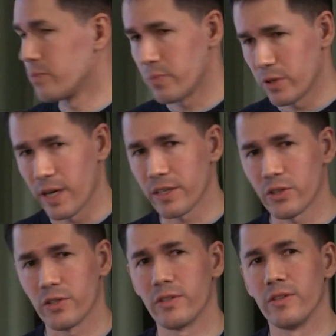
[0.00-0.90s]

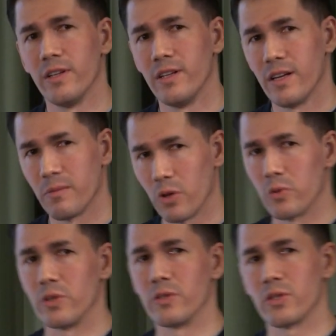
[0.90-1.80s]
production
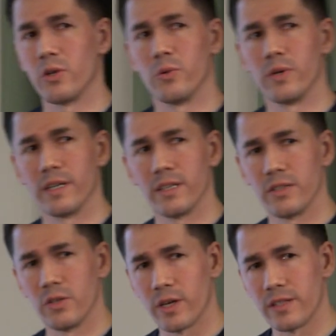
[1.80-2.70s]
model, so
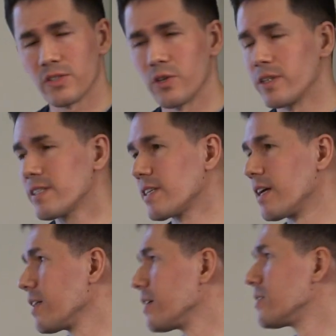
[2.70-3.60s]
you can
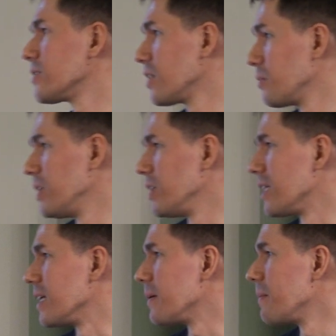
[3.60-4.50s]
sell it
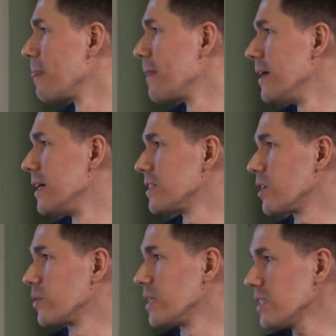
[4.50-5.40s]
immediately.
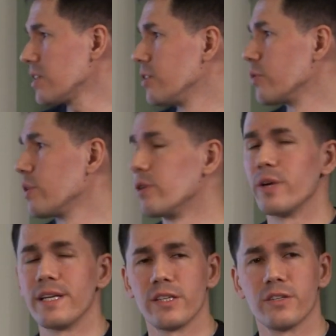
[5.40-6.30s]
So this year we're
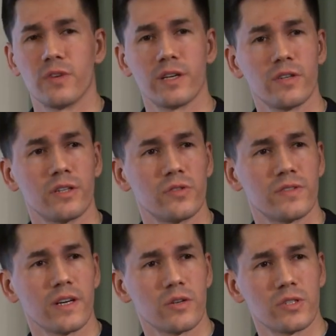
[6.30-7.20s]
raising
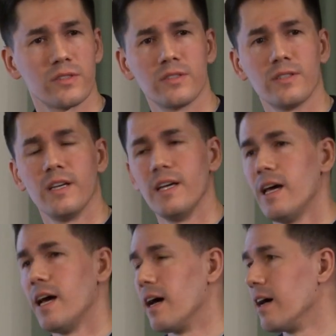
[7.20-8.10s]
500,000
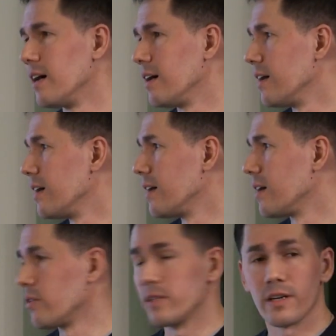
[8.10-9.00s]

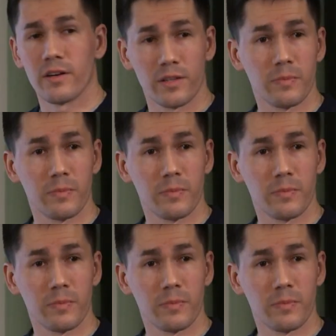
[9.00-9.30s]
on